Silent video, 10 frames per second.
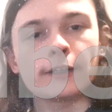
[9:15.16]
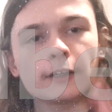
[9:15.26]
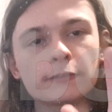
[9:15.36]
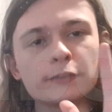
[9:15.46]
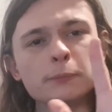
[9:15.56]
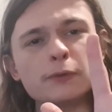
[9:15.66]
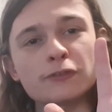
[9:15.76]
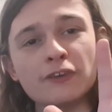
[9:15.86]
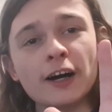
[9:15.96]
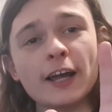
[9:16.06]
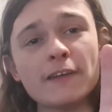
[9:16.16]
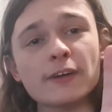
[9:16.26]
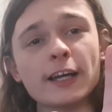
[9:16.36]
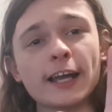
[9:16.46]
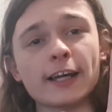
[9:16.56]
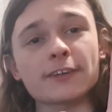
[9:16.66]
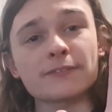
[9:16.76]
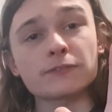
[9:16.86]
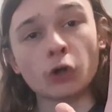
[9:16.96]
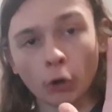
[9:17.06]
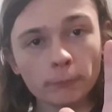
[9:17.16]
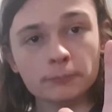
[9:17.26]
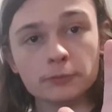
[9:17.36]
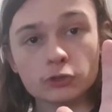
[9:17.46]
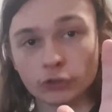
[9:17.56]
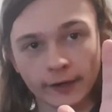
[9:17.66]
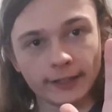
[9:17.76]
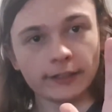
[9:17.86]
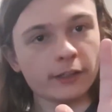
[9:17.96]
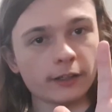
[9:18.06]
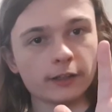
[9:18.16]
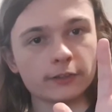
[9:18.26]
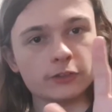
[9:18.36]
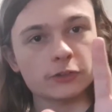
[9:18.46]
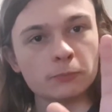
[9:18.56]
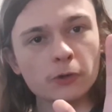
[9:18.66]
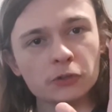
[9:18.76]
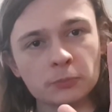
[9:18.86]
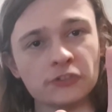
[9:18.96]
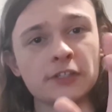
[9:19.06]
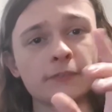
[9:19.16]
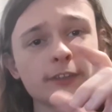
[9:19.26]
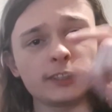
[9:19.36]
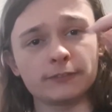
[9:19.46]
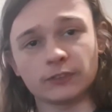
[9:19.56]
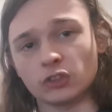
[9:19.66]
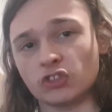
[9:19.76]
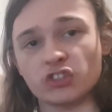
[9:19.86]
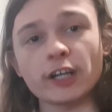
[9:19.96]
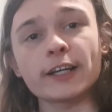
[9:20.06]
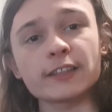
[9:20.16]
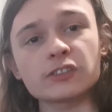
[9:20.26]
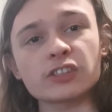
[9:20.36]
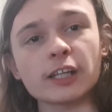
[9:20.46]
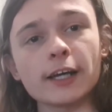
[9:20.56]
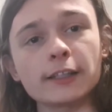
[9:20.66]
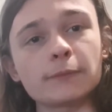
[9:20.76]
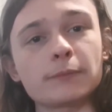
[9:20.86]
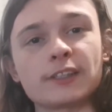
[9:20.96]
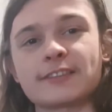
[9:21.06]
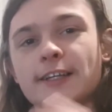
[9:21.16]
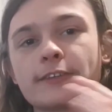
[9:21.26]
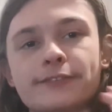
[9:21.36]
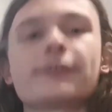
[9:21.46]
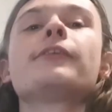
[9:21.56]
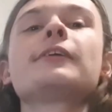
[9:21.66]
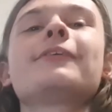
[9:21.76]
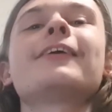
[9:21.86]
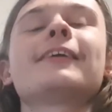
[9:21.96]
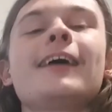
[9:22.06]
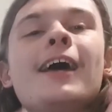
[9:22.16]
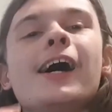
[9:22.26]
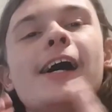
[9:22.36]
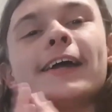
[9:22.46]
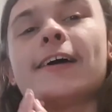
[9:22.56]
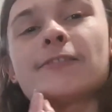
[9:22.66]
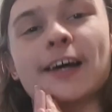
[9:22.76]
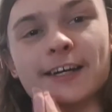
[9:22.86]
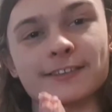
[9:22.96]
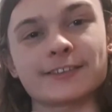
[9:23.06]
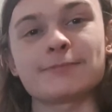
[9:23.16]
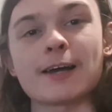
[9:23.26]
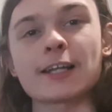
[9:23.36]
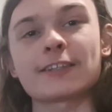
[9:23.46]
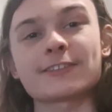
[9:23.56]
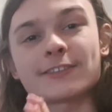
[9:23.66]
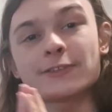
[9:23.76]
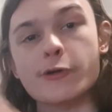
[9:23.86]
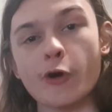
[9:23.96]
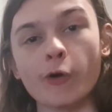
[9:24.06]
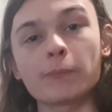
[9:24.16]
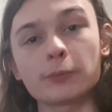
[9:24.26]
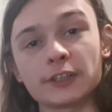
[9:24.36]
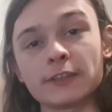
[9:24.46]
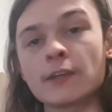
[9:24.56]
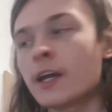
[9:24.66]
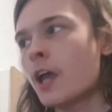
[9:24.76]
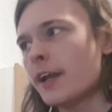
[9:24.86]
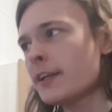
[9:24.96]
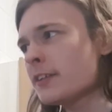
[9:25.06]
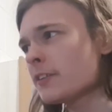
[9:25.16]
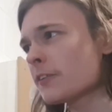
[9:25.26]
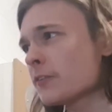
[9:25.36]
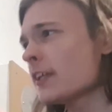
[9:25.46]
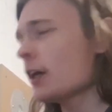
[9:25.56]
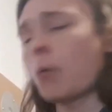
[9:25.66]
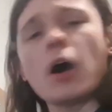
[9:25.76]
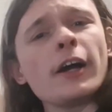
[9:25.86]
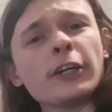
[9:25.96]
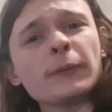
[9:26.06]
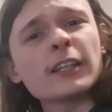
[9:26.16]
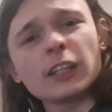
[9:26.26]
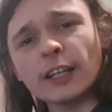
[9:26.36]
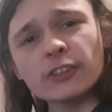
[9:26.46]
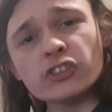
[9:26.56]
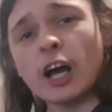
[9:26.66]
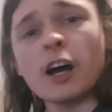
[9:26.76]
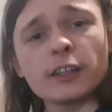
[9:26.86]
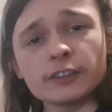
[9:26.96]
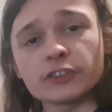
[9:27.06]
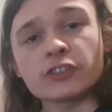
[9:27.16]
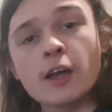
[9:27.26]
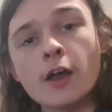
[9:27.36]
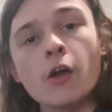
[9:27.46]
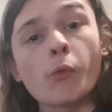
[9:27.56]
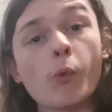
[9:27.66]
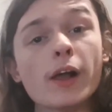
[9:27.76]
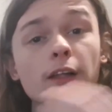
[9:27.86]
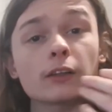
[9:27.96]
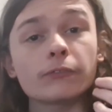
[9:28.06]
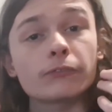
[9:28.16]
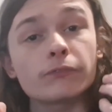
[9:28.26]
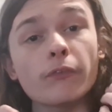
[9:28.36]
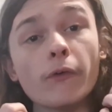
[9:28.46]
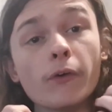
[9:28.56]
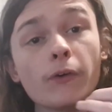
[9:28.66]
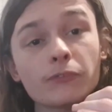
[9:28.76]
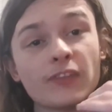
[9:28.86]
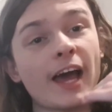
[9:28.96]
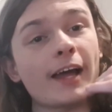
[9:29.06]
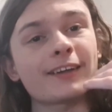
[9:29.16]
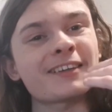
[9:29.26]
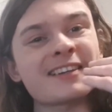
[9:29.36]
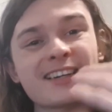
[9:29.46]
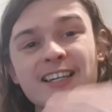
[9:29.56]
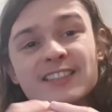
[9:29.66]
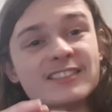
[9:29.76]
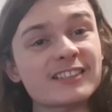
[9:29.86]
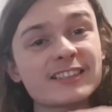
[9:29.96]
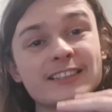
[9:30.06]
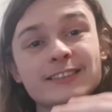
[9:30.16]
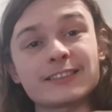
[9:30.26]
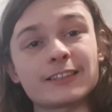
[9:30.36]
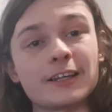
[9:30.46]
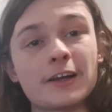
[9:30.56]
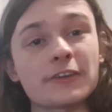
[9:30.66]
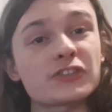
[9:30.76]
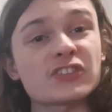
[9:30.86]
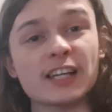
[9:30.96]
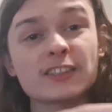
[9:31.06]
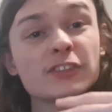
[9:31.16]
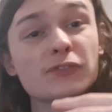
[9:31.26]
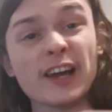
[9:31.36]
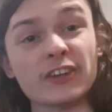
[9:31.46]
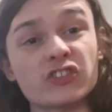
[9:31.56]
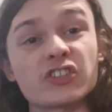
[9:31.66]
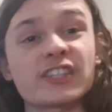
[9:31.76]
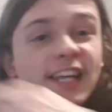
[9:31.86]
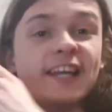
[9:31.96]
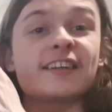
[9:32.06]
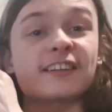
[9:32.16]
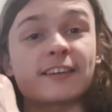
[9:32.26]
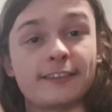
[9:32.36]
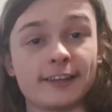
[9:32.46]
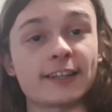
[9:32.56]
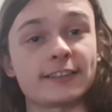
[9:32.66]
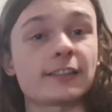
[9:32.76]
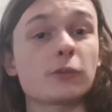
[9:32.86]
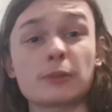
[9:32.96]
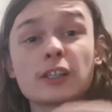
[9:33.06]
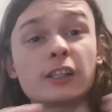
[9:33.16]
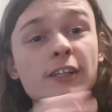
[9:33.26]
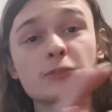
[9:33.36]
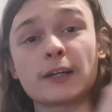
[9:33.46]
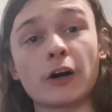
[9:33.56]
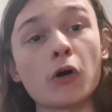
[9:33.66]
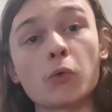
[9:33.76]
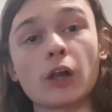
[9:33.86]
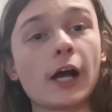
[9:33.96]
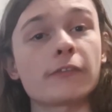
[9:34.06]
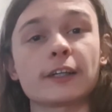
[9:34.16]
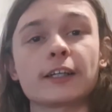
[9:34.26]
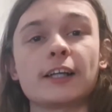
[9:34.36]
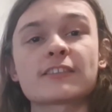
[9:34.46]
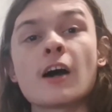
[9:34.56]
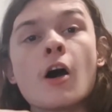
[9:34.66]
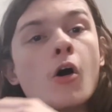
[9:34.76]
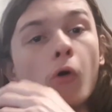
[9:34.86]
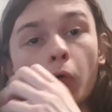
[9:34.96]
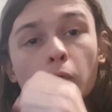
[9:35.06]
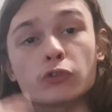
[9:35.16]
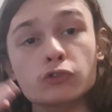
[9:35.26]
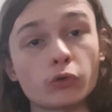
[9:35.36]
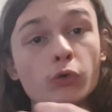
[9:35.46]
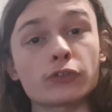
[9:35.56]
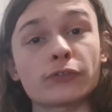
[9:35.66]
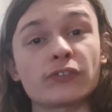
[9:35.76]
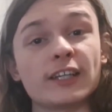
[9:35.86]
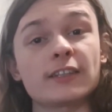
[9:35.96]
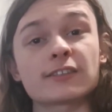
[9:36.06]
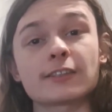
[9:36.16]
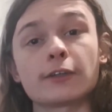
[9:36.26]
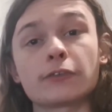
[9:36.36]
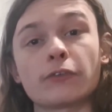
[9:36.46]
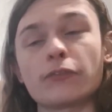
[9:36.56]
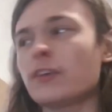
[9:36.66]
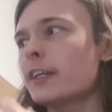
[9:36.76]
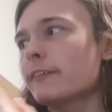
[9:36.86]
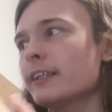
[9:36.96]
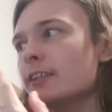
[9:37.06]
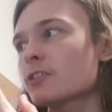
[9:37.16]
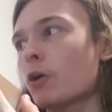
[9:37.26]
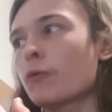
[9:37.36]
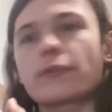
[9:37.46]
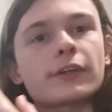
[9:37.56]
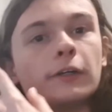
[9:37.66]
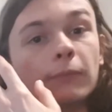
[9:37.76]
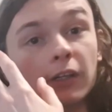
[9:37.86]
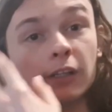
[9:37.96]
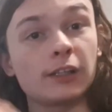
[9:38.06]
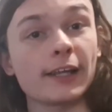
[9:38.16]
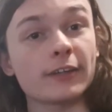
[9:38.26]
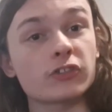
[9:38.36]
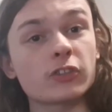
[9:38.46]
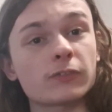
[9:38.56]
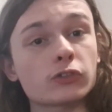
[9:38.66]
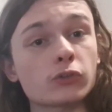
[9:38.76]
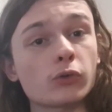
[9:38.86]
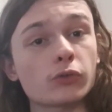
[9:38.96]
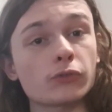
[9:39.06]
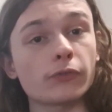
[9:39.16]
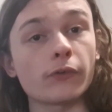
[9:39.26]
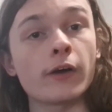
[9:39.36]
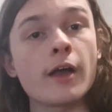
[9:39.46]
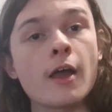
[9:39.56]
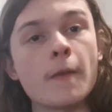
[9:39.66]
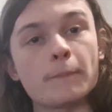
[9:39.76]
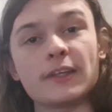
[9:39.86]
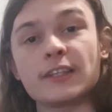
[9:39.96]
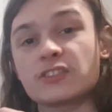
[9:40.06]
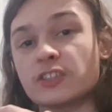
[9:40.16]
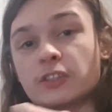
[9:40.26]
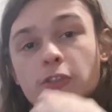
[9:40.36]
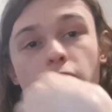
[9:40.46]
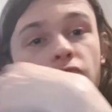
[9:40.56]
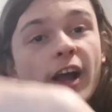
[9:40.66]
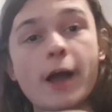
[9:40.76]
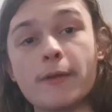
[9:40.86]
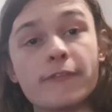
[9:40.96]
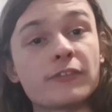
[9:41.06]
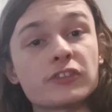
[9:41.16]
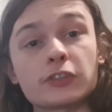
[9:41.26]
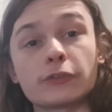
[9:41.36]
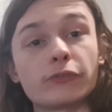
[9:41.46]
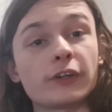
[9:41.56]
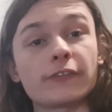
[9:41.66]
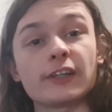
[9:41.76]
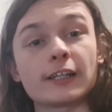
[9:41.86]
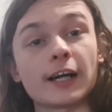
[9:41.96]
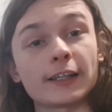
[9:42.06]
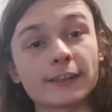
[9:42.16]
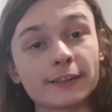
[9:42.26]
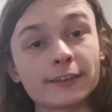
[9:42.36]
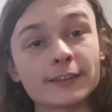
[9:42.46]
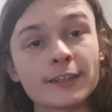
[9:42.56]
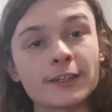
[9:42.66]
now for number 5, I have Topps trading cards, more specifically the Giants lineup, because that's the only one I ever actually managed to complete. And here's the thing, why do we collect Skylanders? Well, for that nice little satisfaction in collecting. I've been a collector my whole life. I collect all sorts of things, so the figurines offering up a collection of sorts for me to grab every single figurine I could